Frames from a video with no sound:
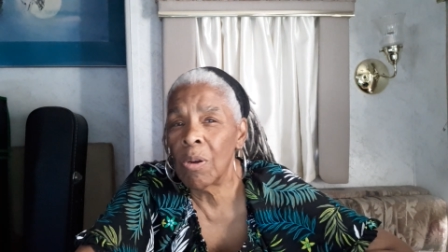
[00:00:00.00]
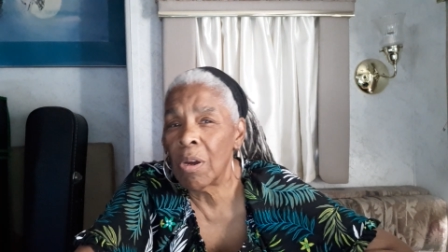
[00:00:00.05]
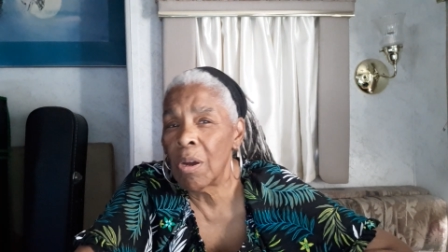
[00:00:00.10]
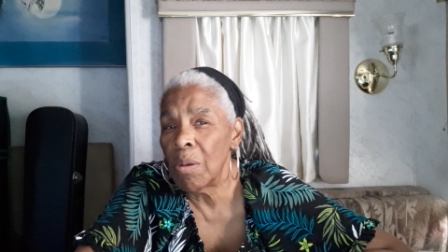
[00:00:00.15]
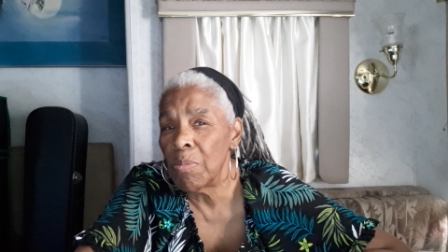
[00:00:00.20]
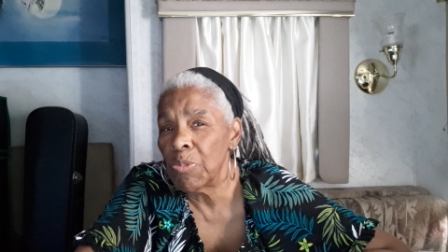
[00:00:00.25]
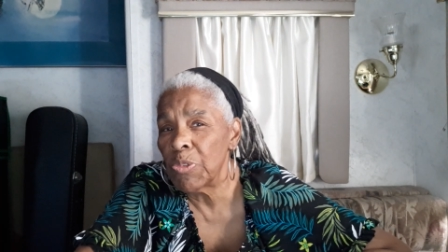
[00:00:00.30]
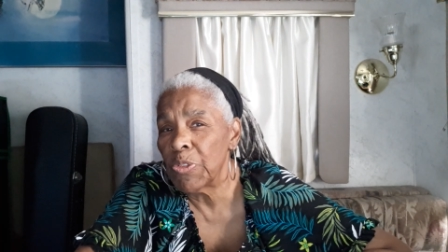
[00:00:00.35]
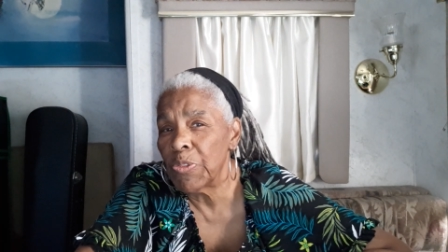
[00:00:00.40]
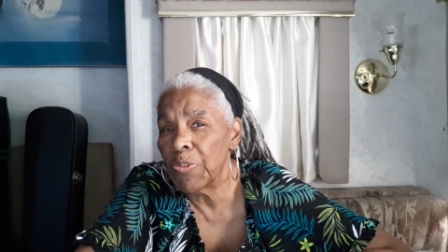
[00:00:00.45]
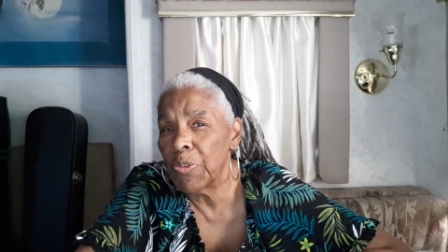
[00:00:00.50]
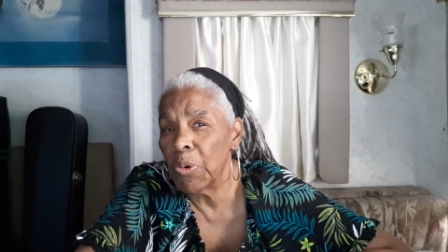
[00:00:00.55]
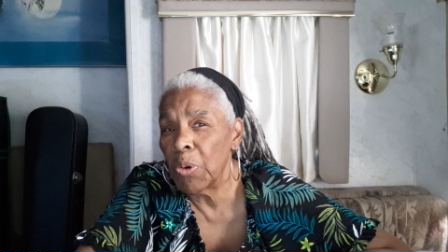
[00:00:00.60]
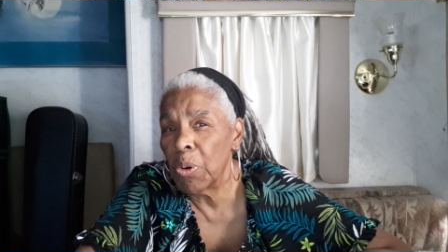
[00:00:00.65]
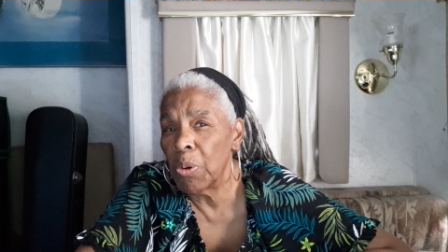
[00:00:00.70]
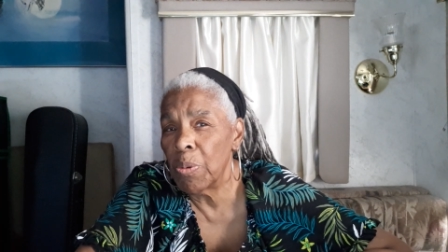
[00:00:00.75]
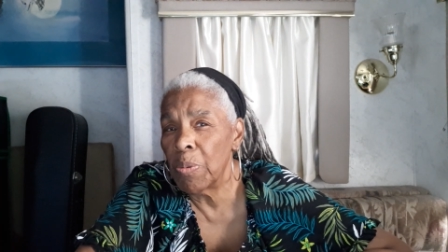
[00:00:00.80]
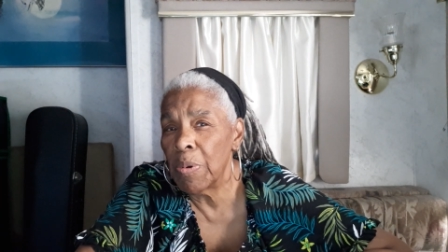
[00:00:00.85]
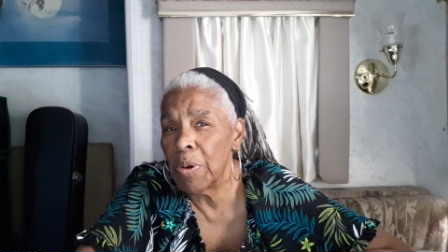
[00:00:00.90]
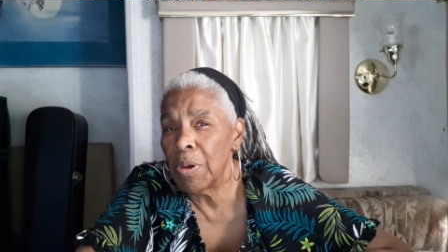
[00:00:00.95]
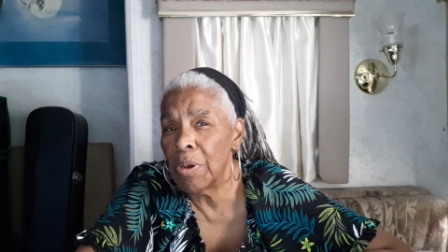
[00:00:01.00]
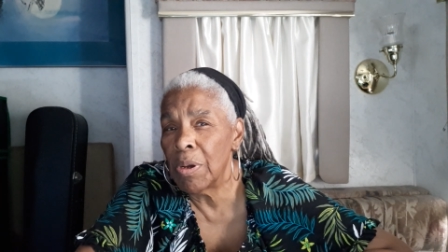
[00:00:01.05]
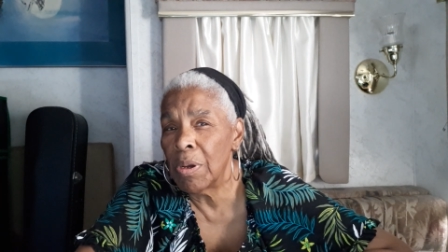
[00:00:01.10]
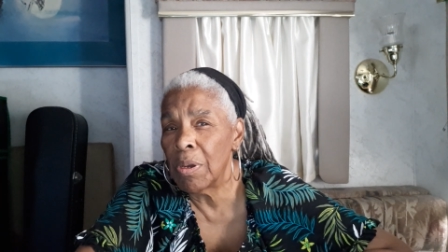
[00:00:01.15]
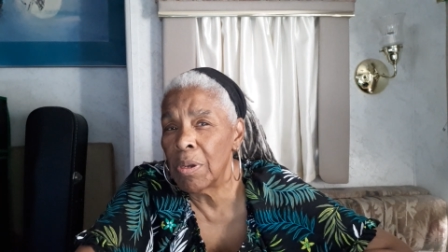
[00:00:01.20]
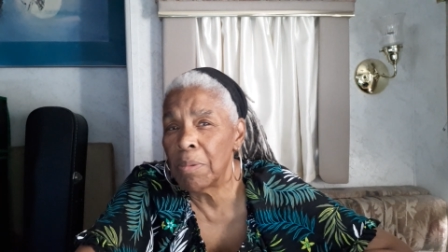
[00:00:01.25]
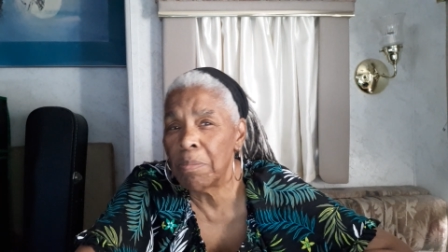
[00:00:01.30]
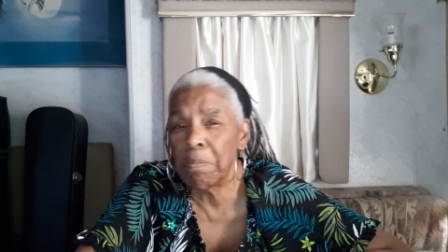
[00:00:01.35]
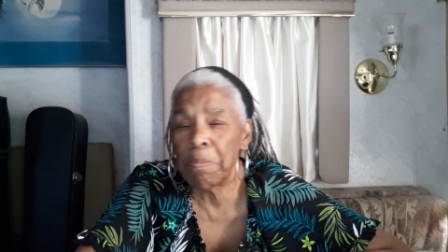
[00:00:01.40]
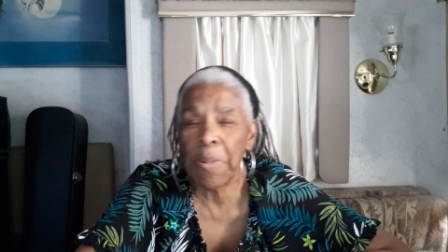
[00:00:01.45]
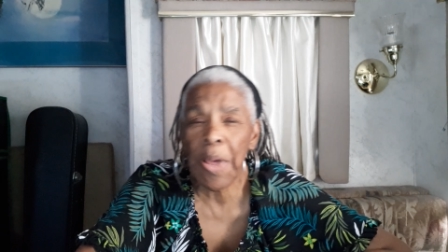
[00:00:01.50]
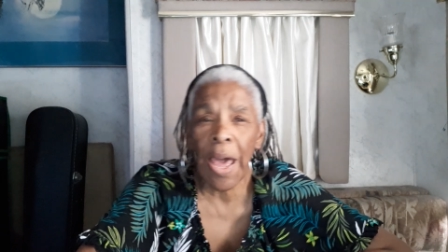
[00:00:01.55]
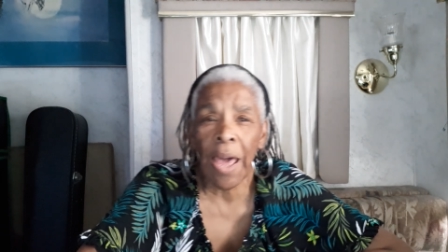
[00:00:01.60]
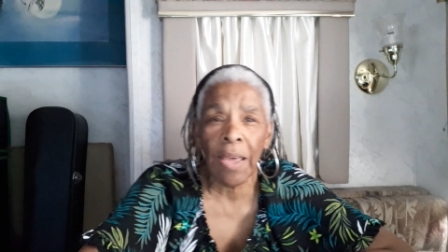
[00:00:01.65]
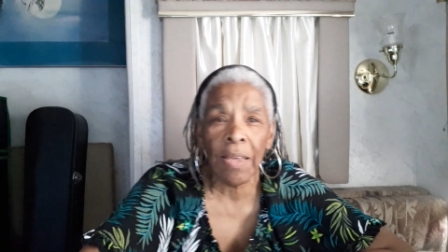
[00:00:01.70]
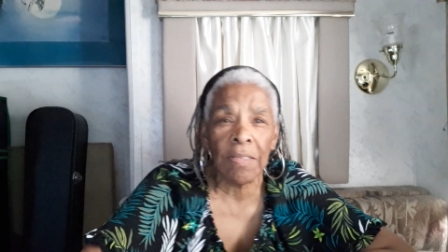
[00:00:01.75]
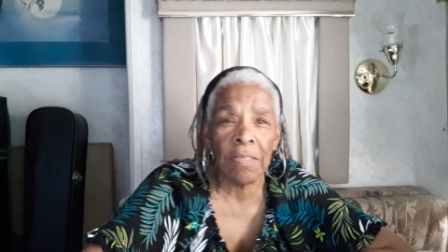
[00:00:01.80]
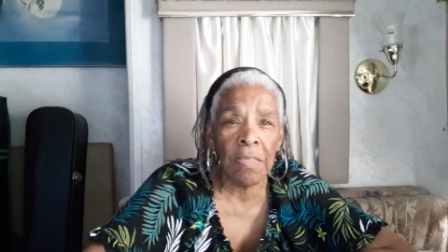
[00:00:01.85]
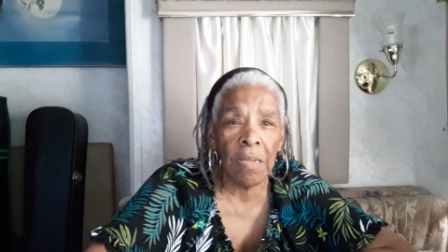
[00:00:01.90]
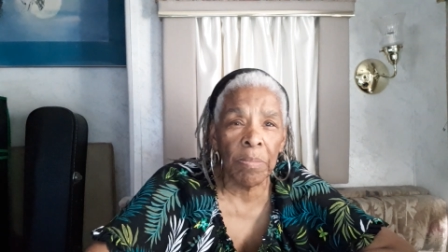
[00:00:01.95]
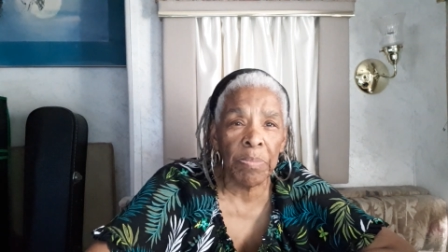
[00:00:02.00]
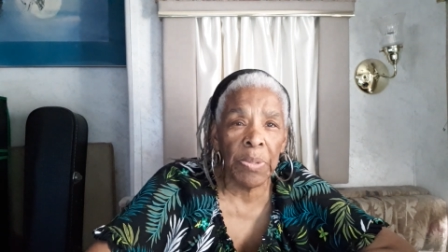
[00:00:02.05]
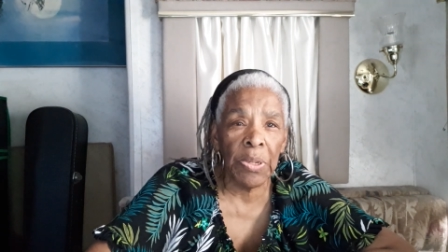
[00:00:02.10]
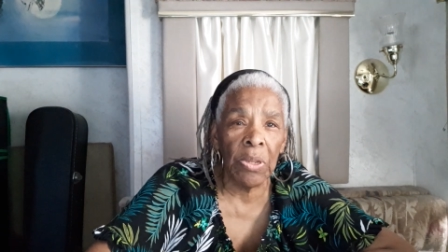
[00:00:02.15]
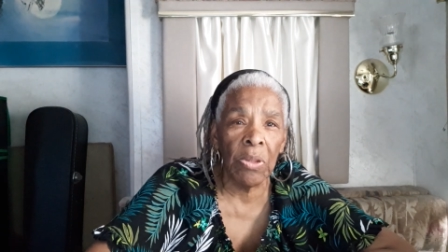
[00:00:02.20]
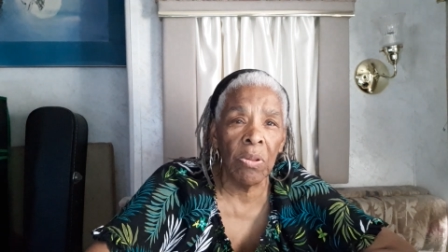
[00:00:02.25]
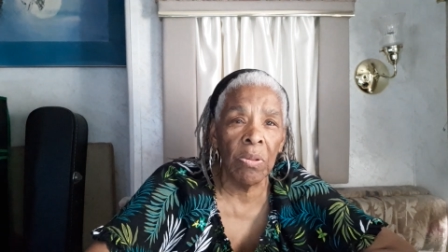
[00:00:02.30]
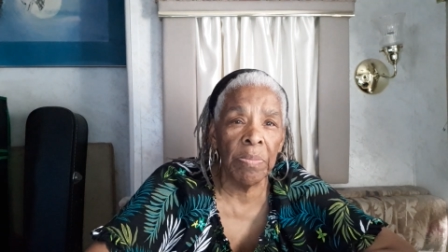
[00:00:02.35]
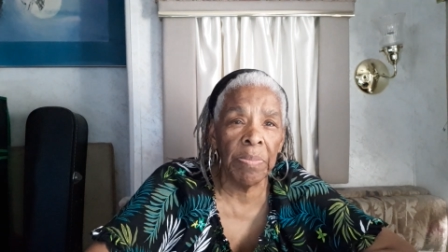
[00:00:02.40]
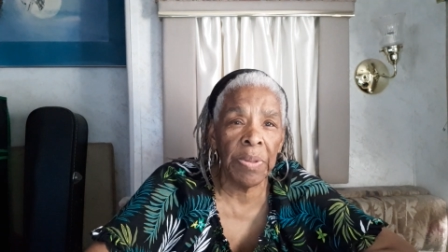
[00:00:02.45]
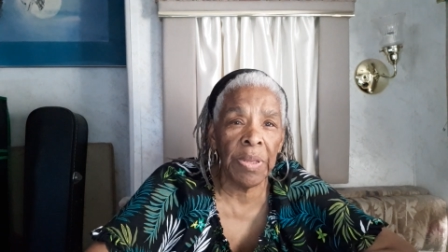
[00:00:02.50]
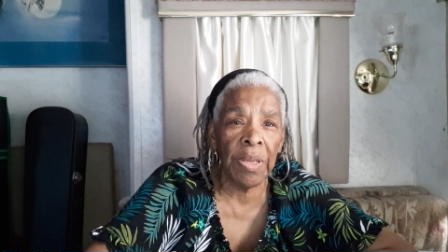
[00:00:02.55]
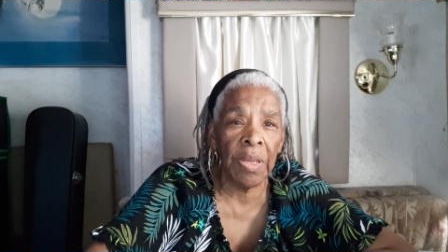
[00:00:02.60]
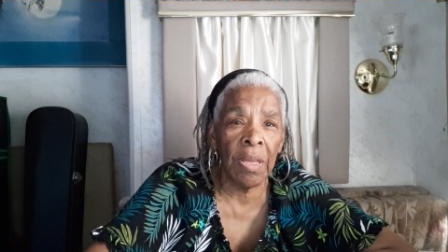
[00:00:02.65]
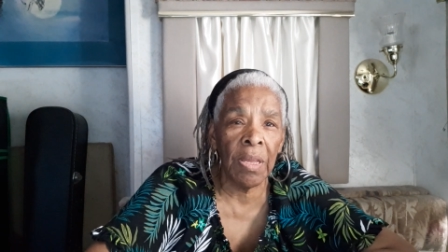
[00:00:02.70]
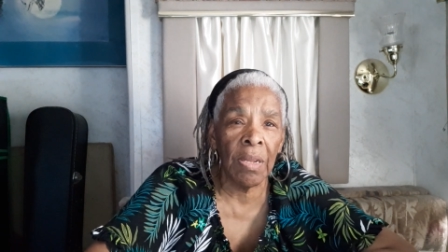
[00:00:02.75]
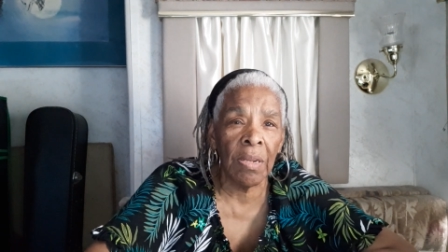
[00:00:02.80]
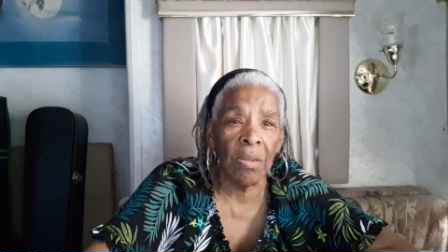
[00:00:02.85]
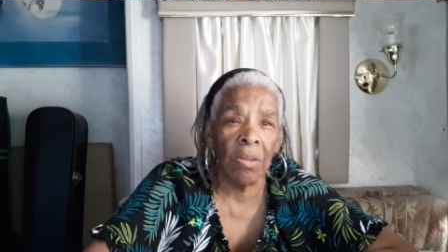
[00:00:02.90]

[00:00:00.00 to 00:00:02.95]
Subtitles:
comes forward, backs up a little bit,